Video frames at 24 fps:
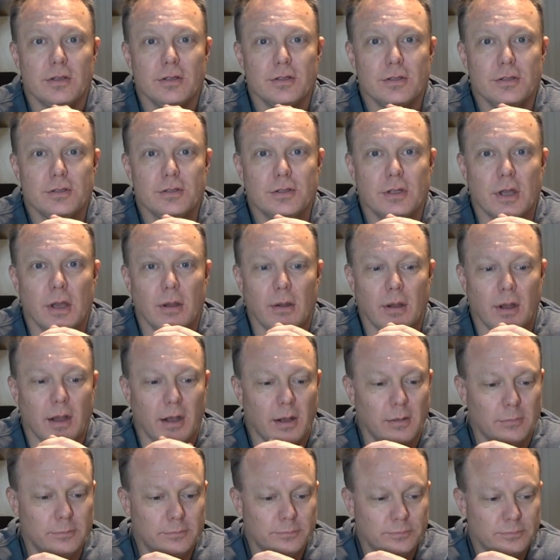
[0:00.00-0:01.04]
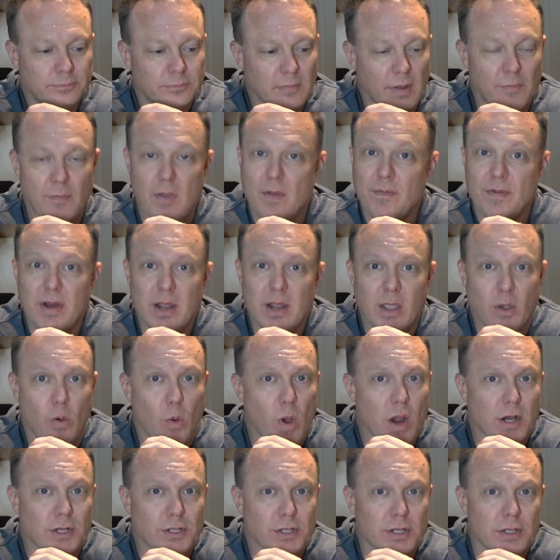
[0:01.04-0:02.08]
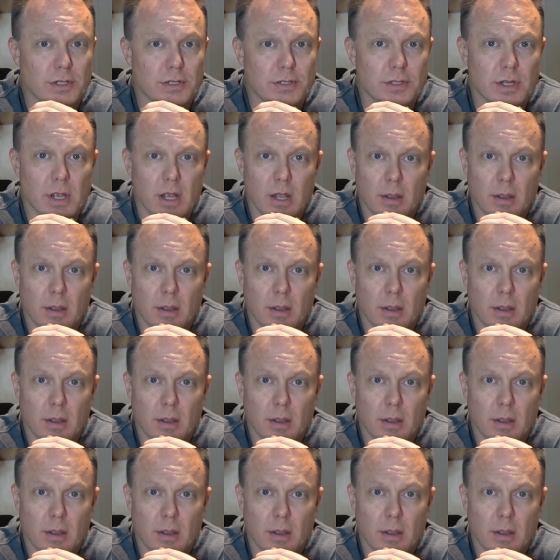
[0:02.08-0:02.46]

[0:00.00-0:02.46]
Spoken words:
So if you have any questions,